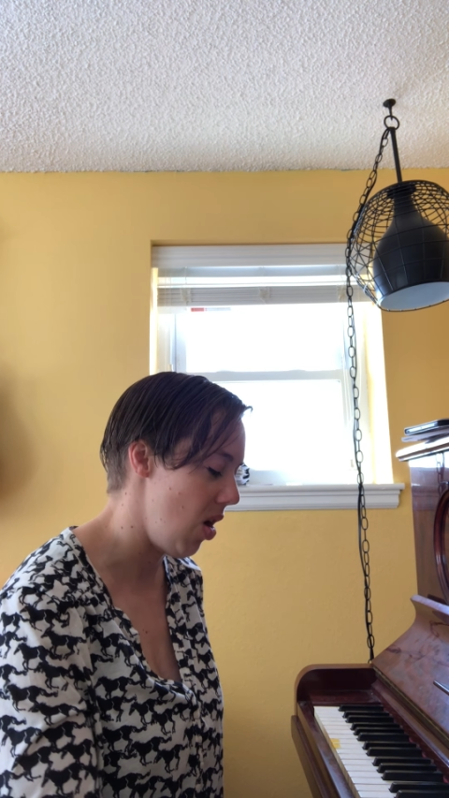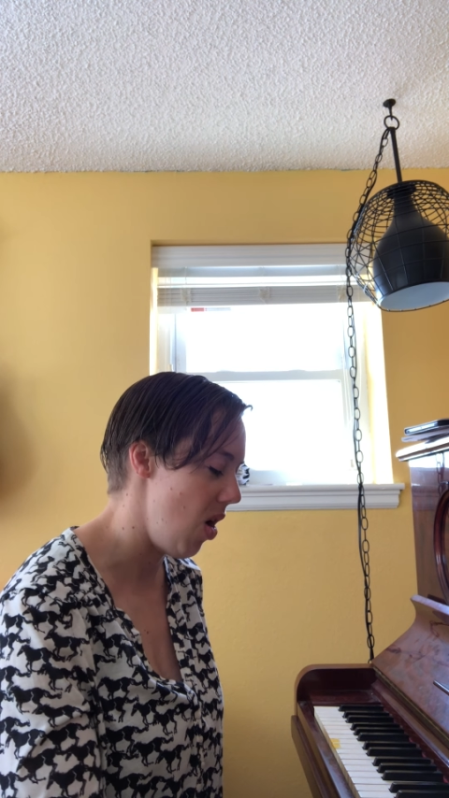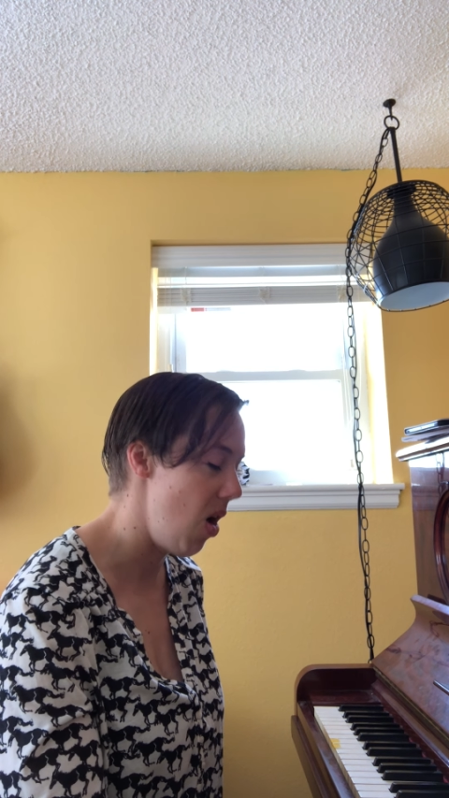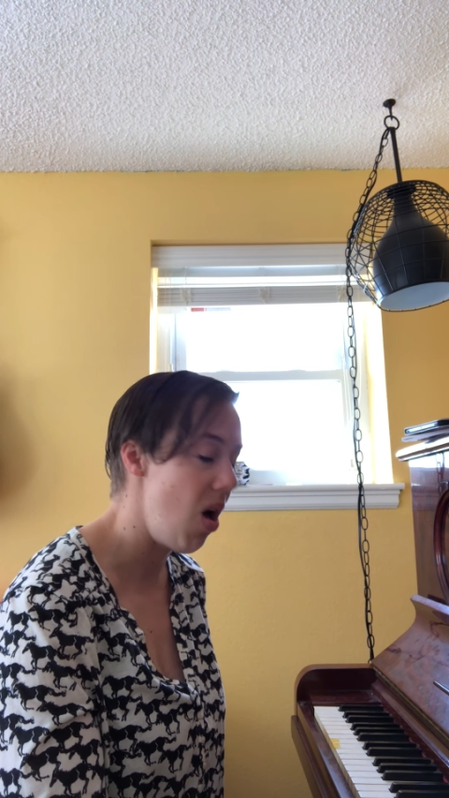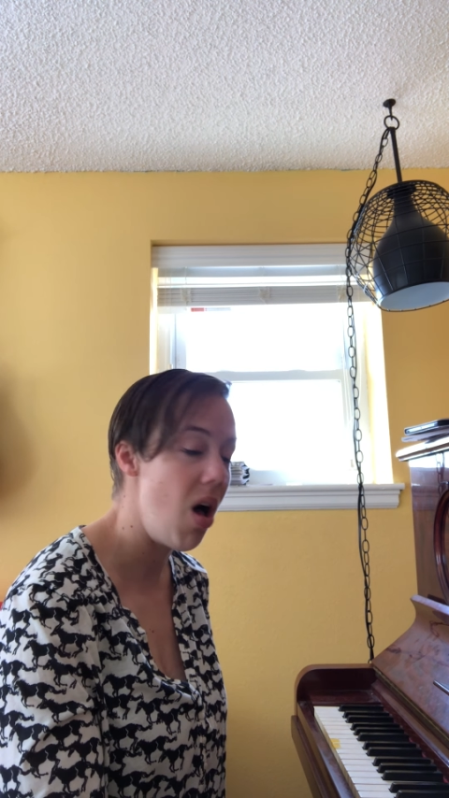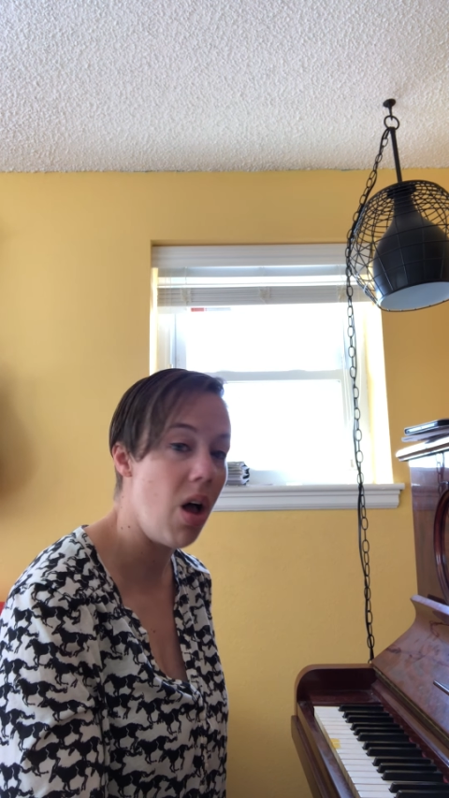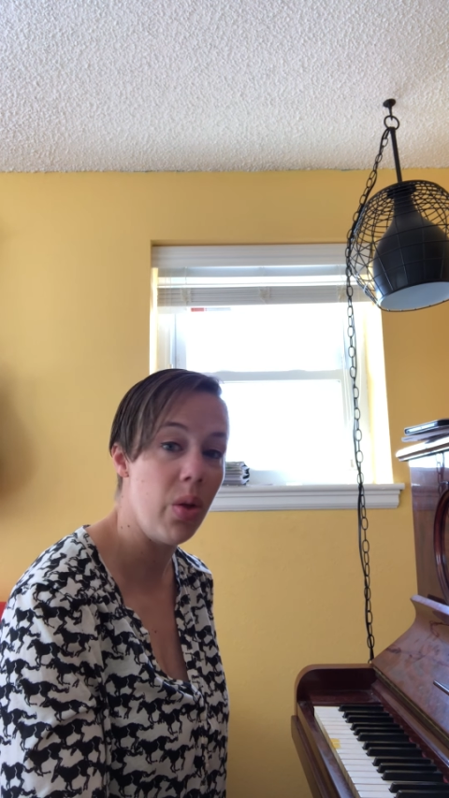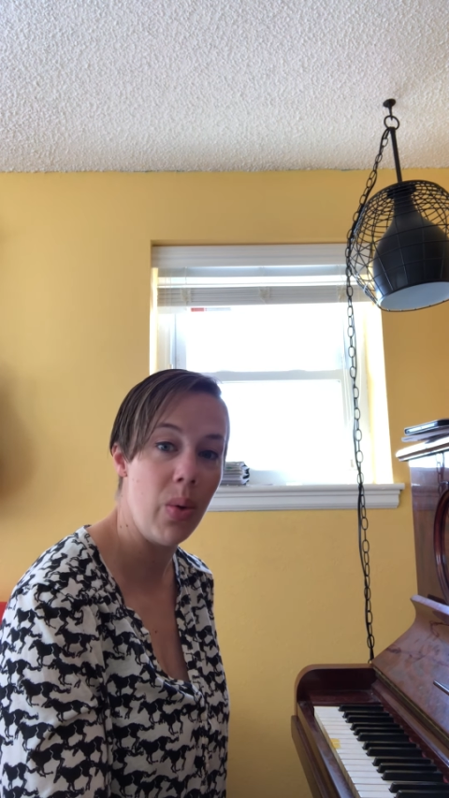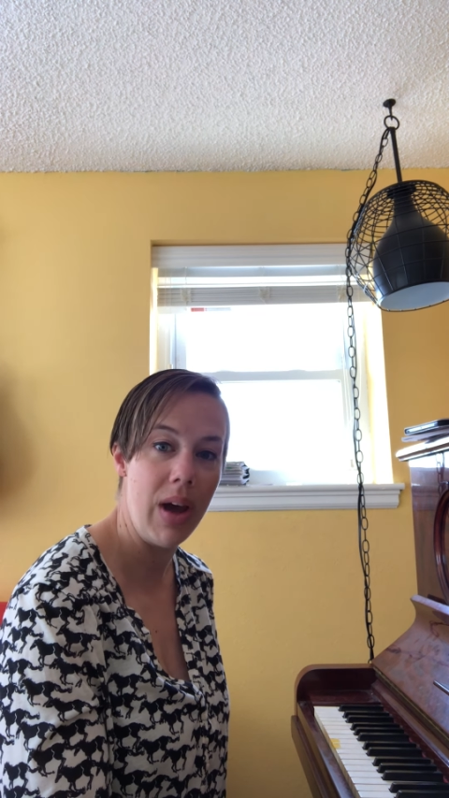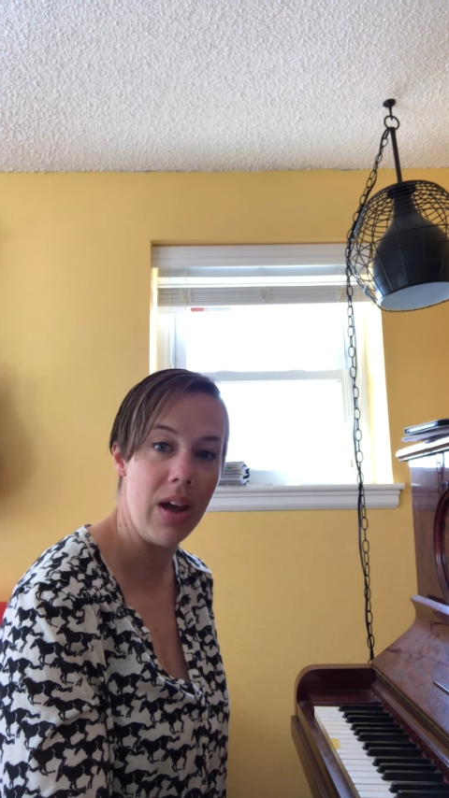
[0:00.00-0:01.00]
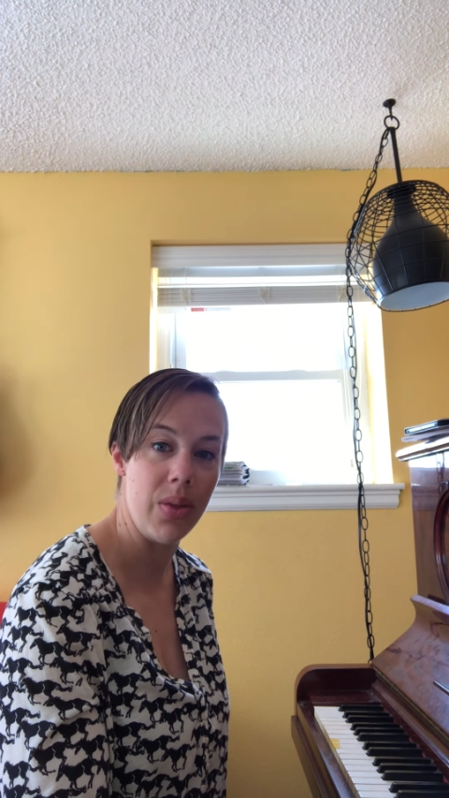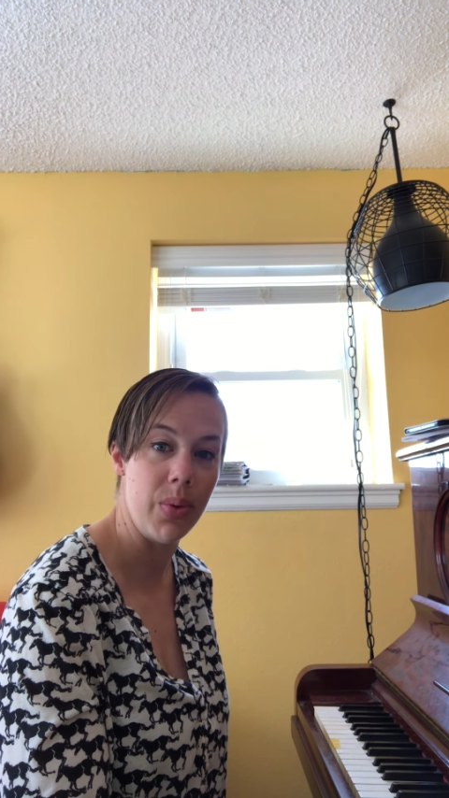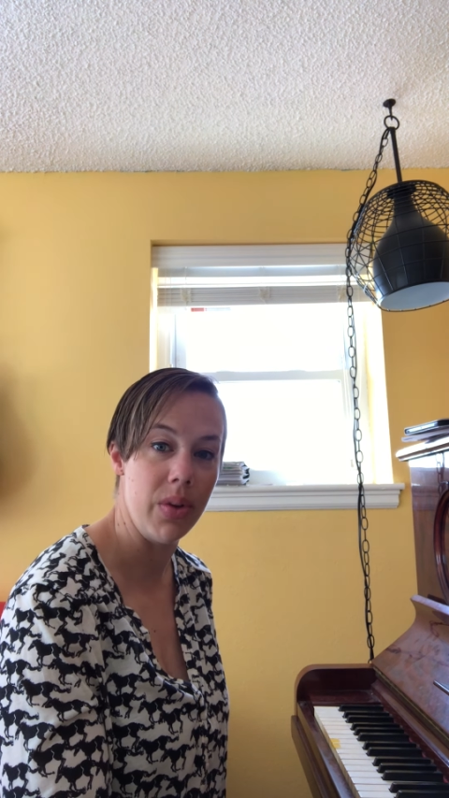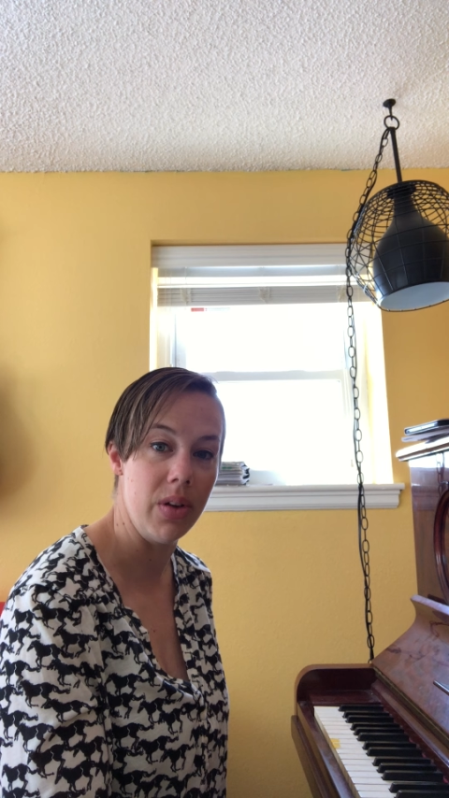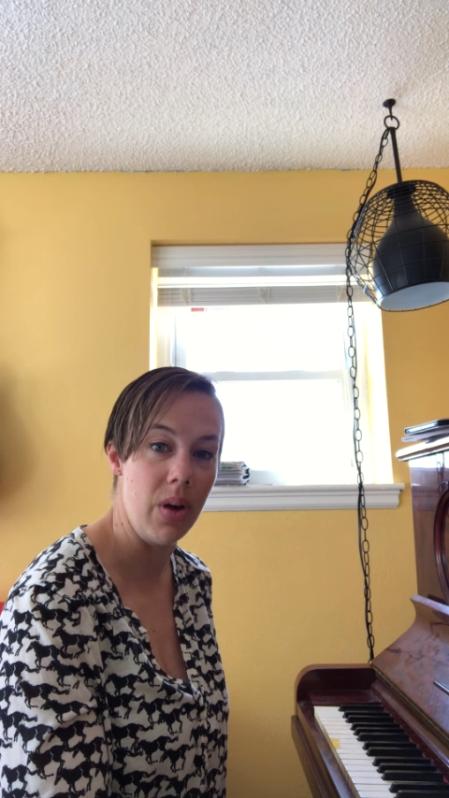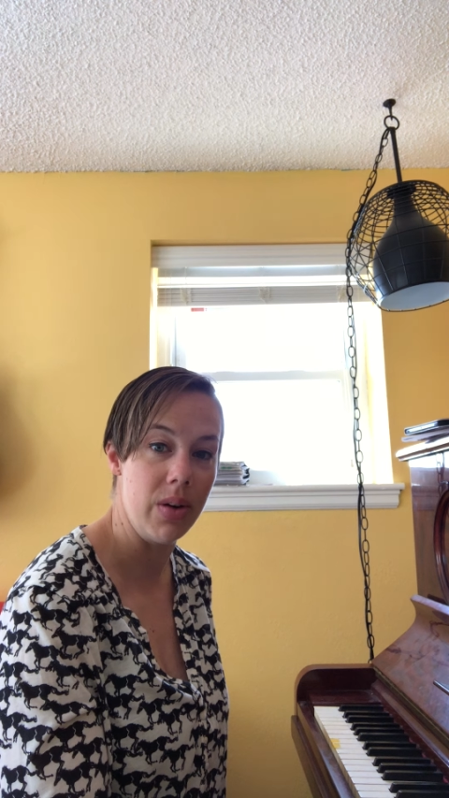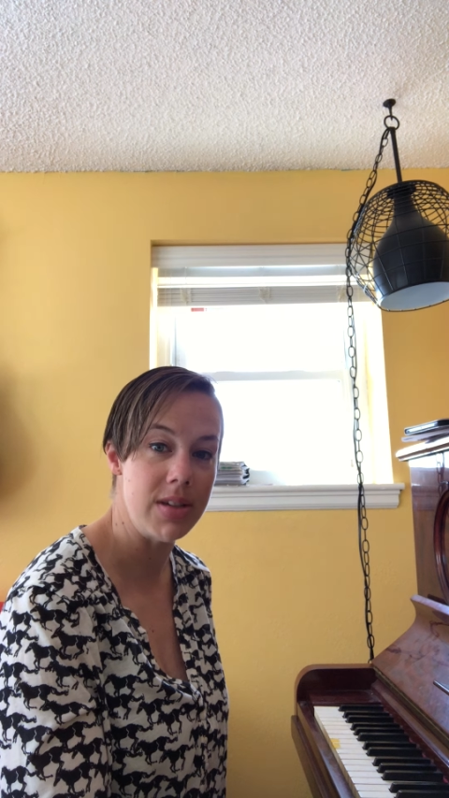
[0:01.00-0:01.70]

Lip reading: all the way through the lower